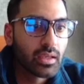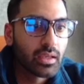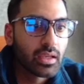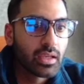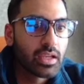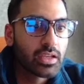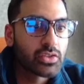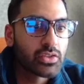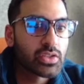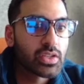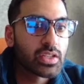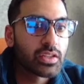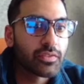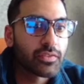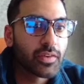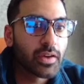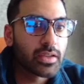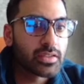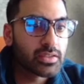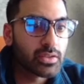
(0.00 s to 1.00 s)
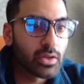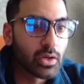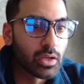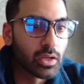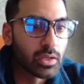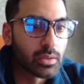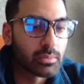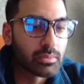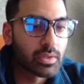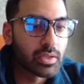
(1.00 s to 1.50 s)
is you see the first
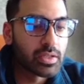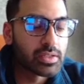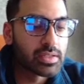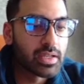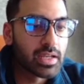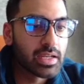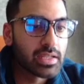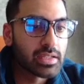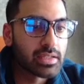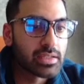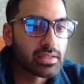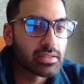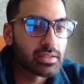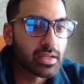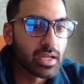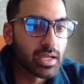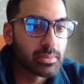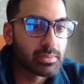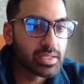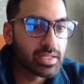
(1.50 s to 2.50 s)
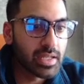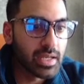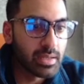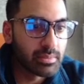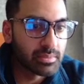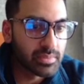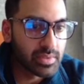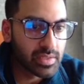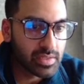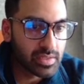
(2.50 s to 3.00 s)
column contains
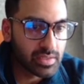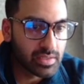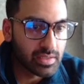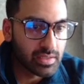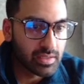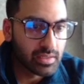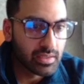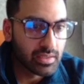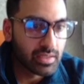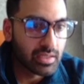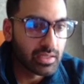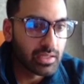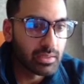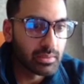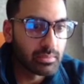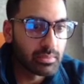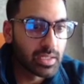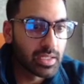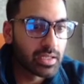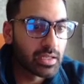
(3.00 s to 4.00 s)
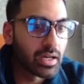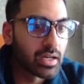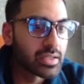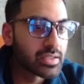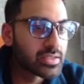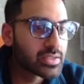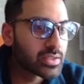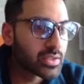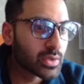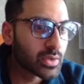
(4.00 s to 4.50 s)
timestamps in
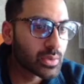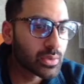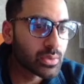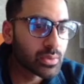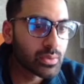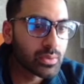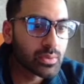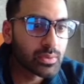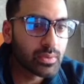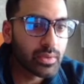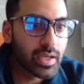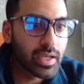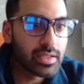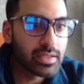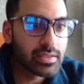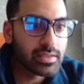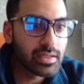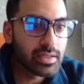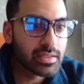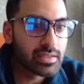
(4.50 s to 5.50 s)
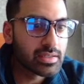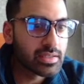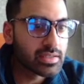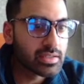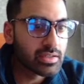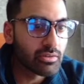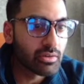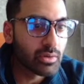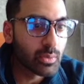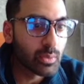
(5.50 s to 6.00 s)
ISO
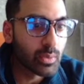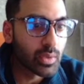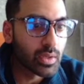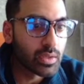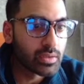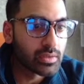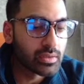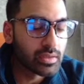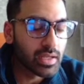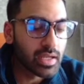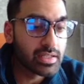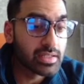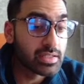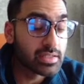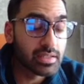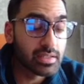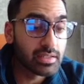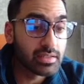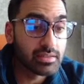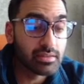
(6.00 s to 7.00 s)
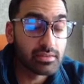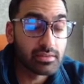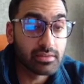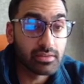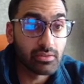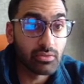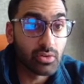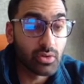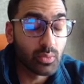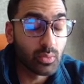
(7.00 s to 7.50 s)

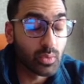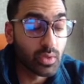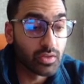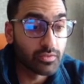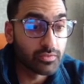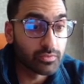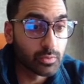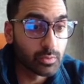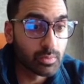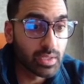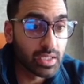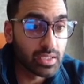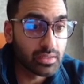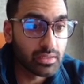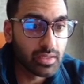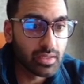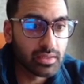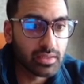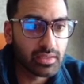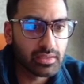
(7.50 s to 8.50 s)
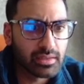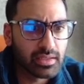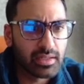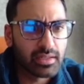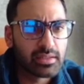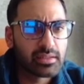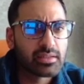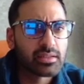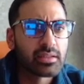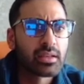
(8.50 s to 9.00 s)
8601 format, I think that
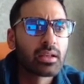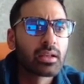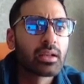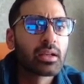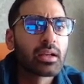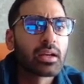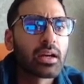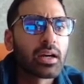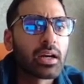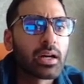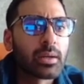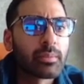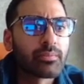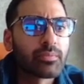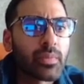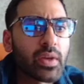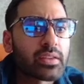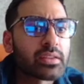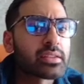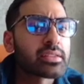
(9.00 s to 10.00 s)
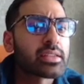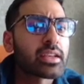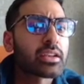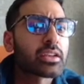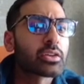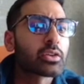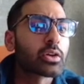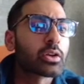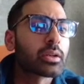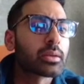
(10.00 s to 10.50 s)
is, and the
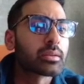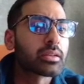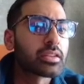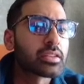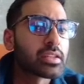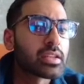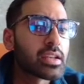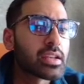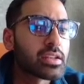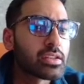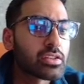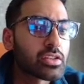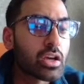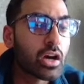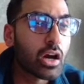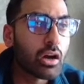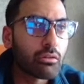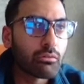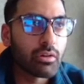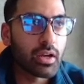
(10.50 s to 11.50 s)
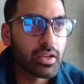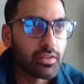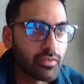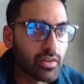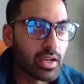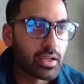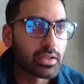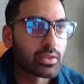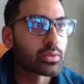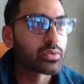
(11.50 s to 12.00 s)
second column contains heart rate
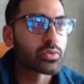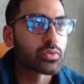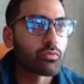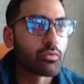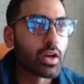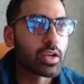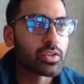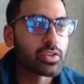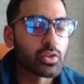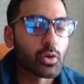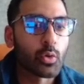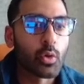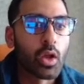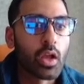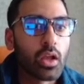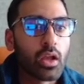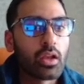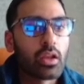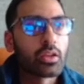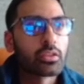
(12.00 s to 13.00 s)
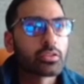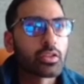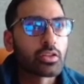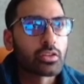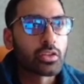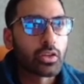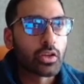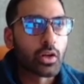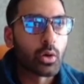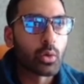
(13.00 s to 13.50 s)
values, right? So
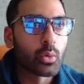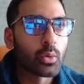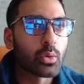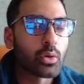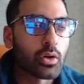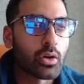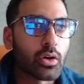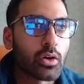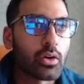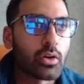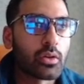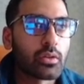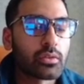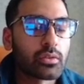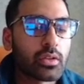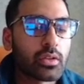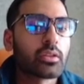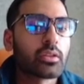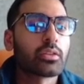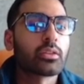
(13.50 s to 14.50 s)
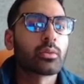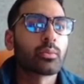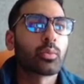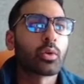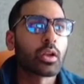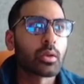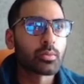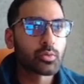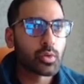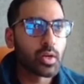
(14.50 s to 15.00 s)
the goal of what
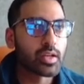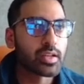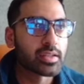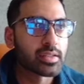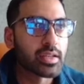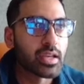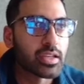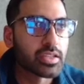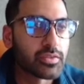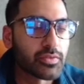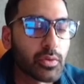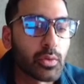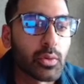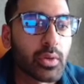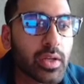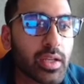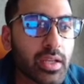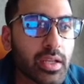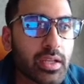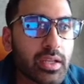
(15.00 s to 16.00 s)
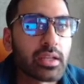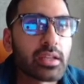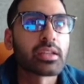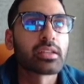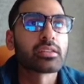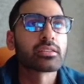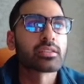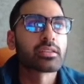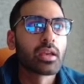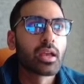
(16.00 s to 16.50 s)
I'm trying to test for here
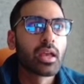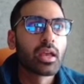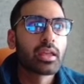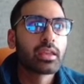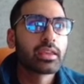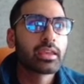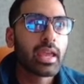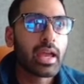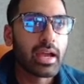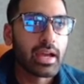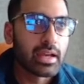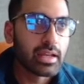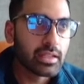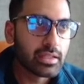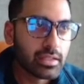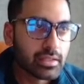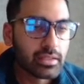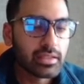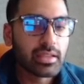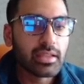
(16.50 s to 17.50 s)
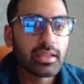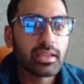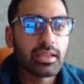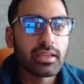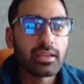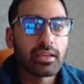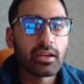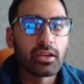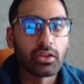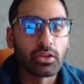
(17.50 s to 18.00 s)
is, can
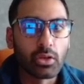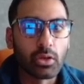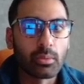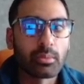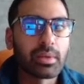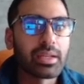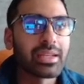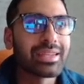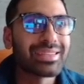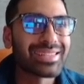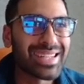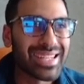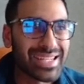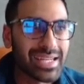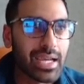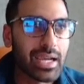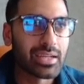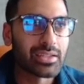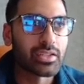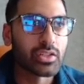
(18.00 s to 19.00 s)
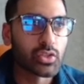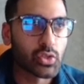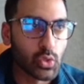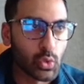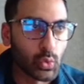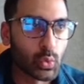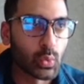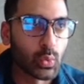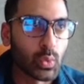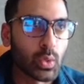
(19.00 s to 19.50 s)
the anomaly detector
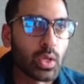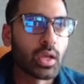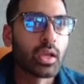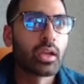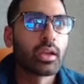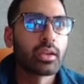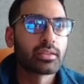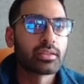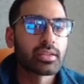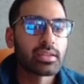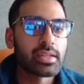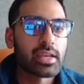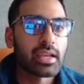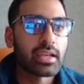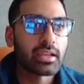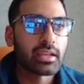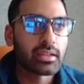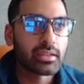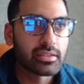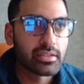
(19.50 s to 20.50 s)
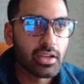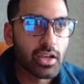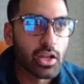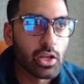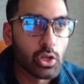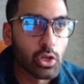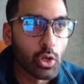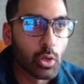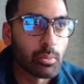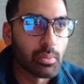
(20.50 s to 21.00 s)
tool detect
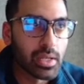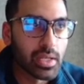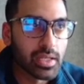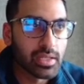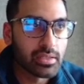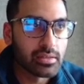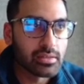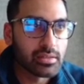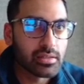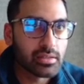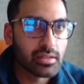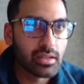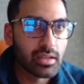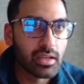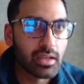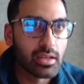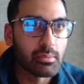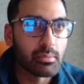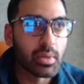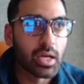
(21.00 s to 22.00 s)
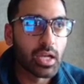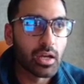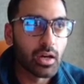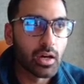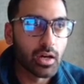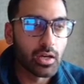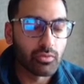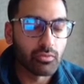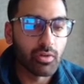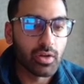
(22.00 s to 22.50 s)
anomalies in my
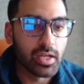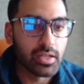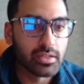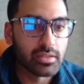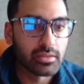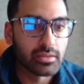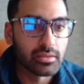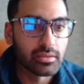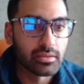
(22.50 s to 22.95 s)
heart rate?